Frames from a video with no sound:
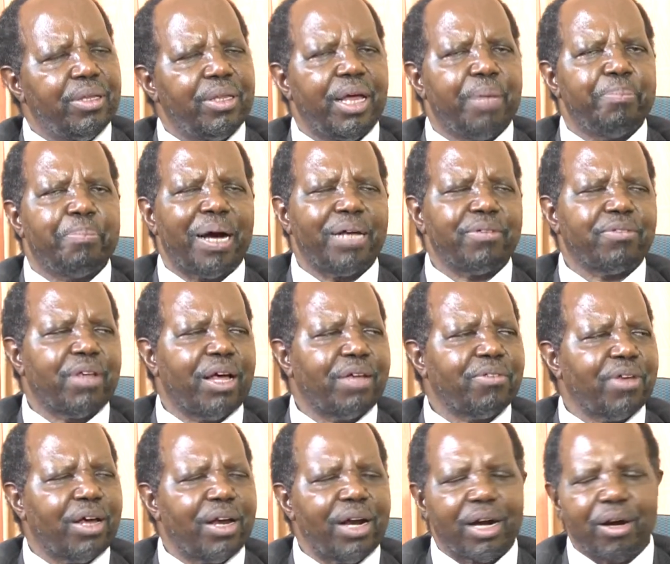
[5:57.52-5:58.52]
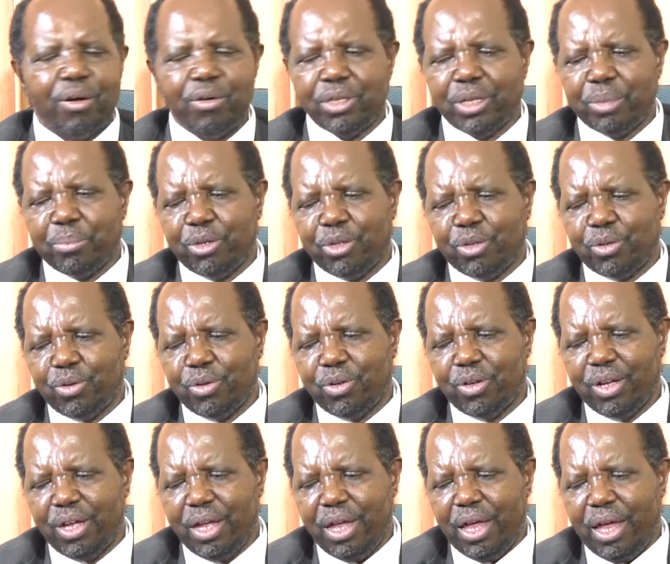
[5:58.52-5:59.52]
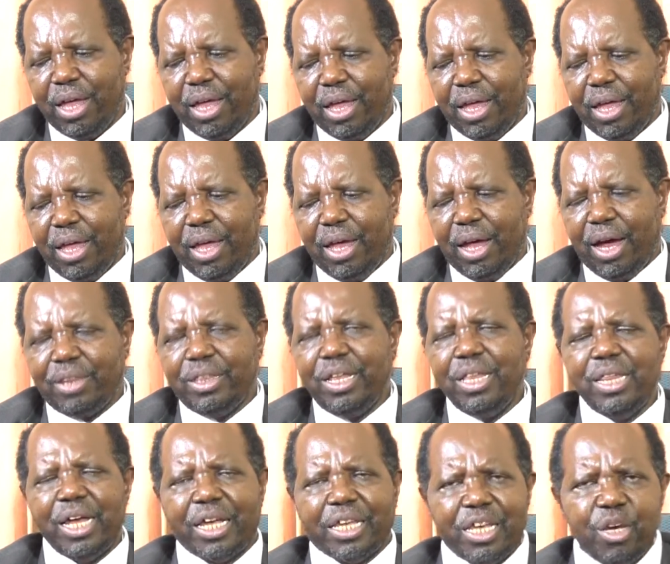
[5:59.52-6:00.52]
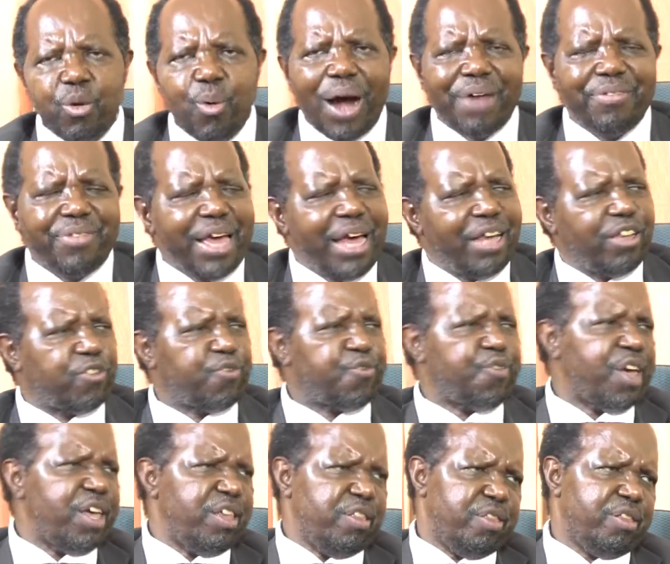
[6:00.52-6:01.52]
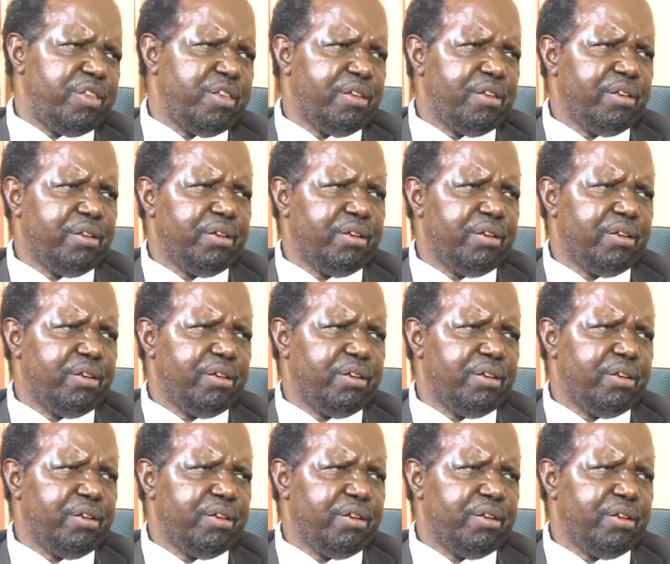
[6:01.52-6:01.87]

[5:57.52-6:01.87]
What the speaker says: The pastors are accountable to. I think the key word there is faith.